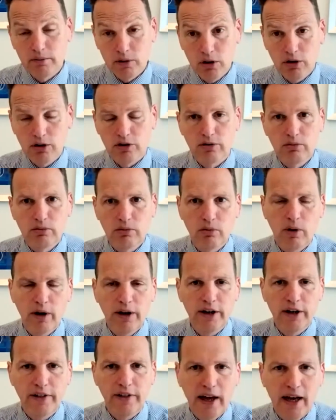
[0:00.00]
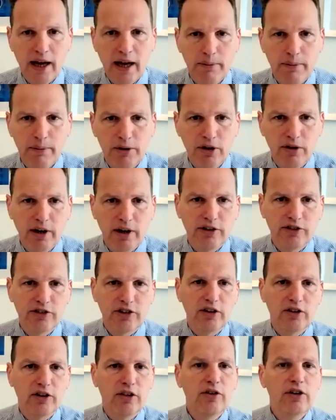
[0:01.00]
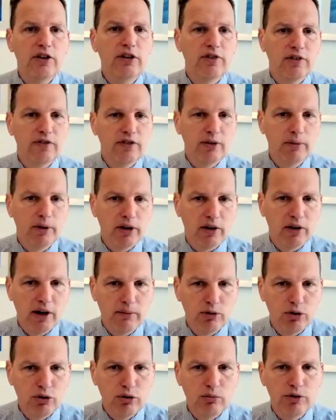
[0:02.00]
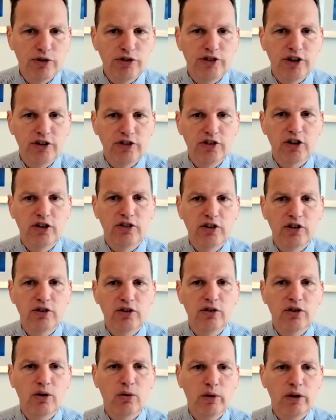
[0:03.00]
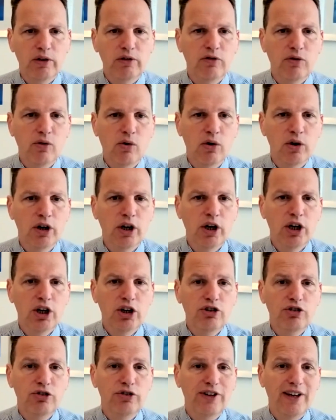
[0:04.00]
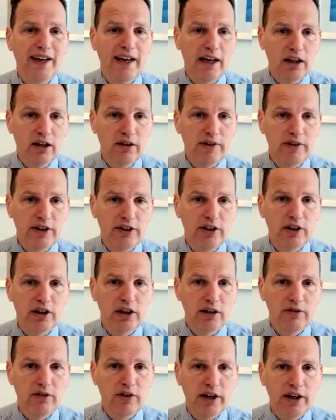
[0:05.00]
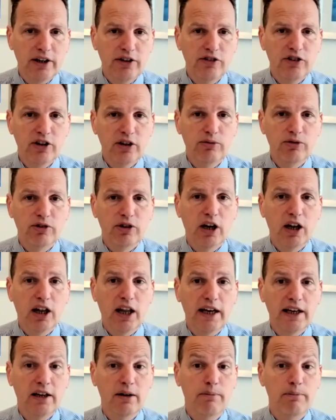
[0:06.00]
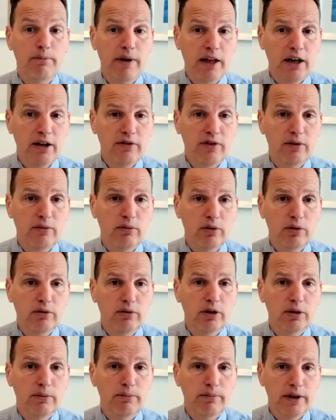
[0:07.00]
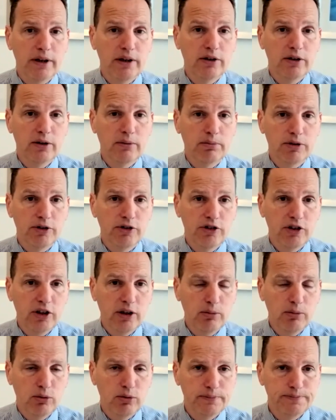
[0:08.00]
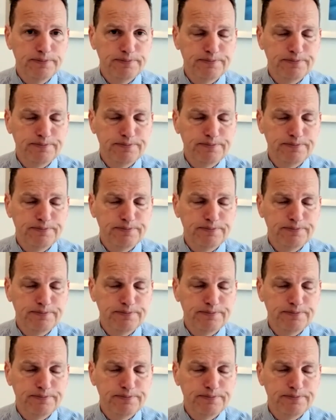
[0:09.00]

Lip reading: Gosh, well, why did that happen? You're asking. The 350 milligram group was discontinued at week 4 due to elevated liver enzymes and a lack of benefit when compared to placebo.